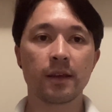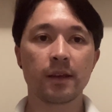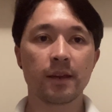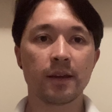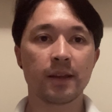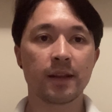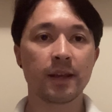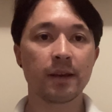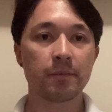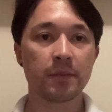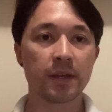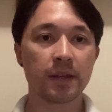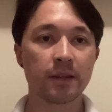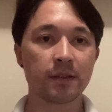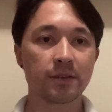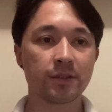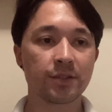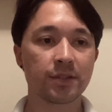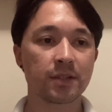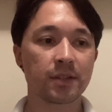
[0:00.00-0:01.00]
and that
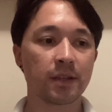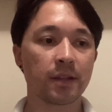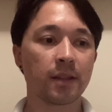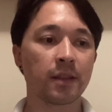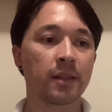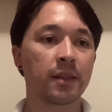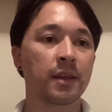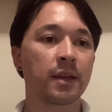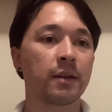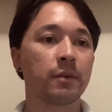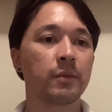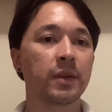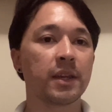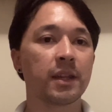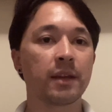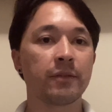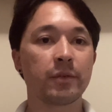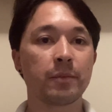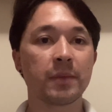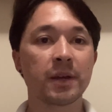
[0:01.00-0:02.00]
means that we can
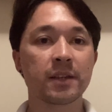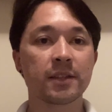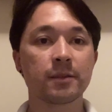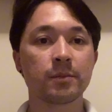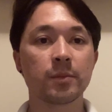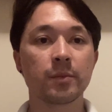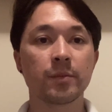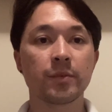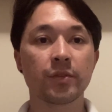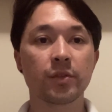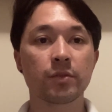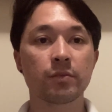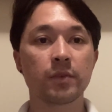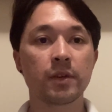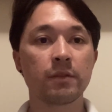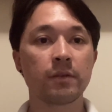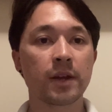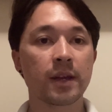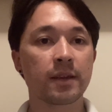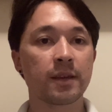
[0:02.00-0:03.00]
have a maximum of 3
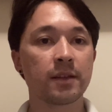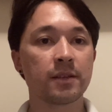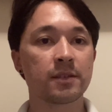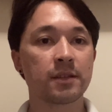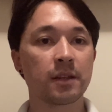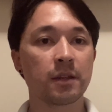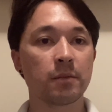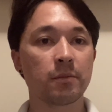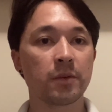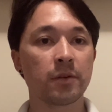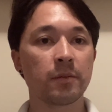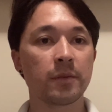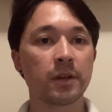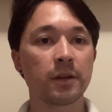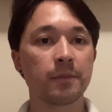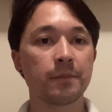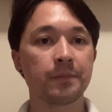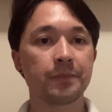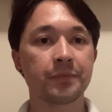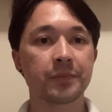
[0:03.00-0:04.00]
rackets at the moment,
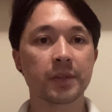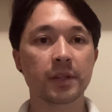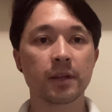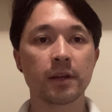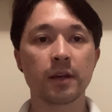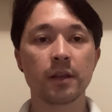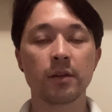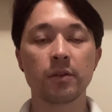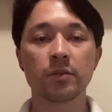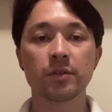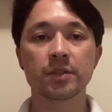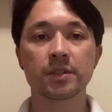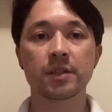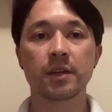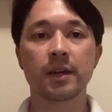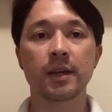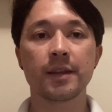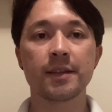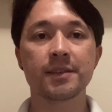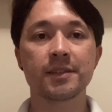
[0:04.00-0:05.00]

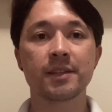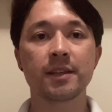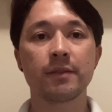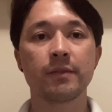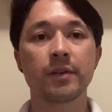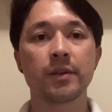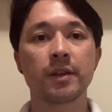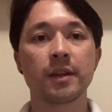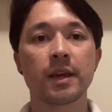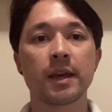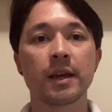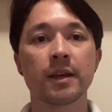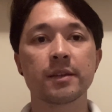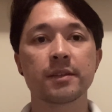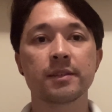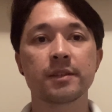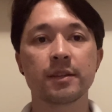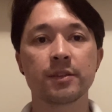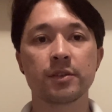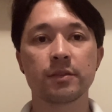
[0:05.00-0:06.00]
alongside 7
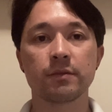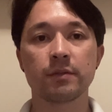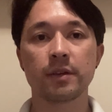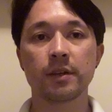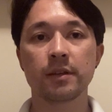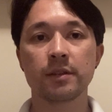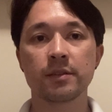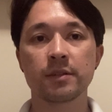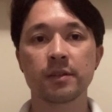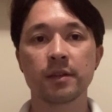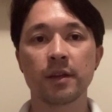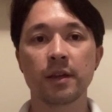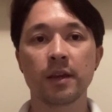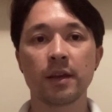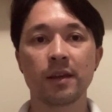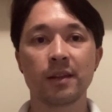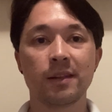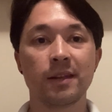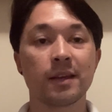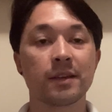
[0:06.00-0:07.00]
accessories.
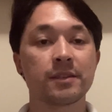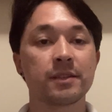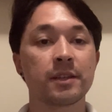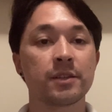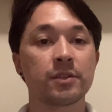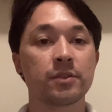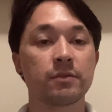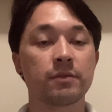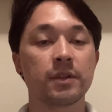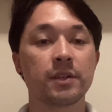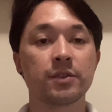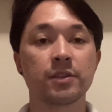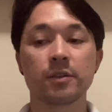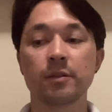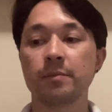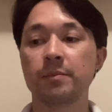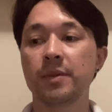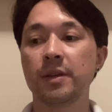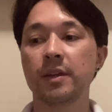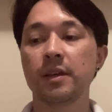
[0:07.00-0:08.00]
The accessories
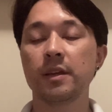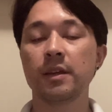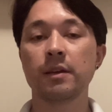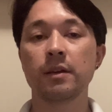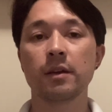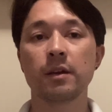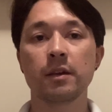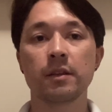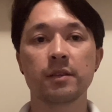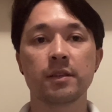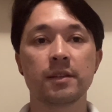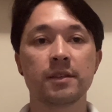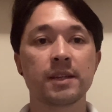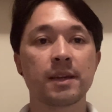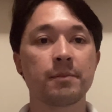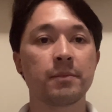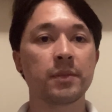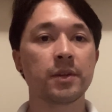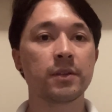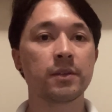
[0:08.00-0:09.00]
could be the
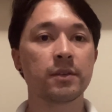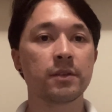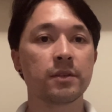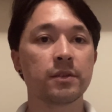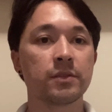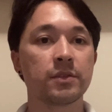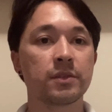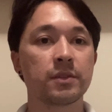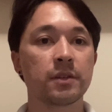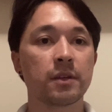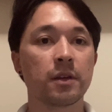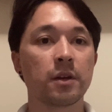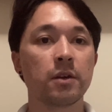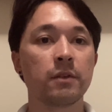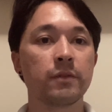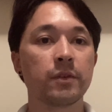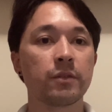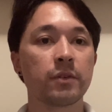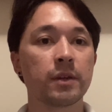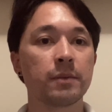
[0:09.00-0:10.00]
dampeners,
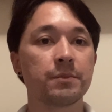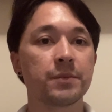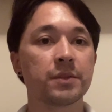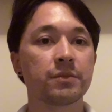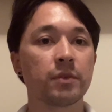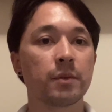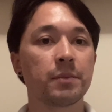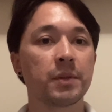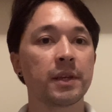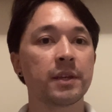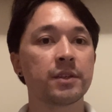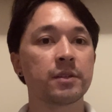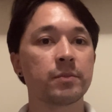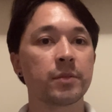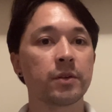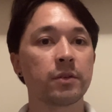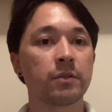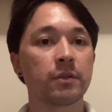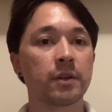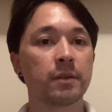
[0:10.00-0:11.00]
overgrips,
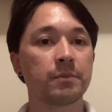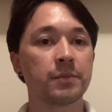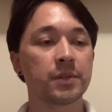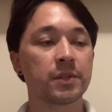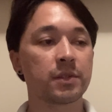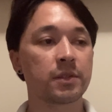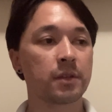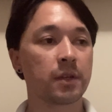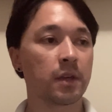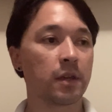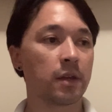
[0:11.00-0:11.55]
replacement grips,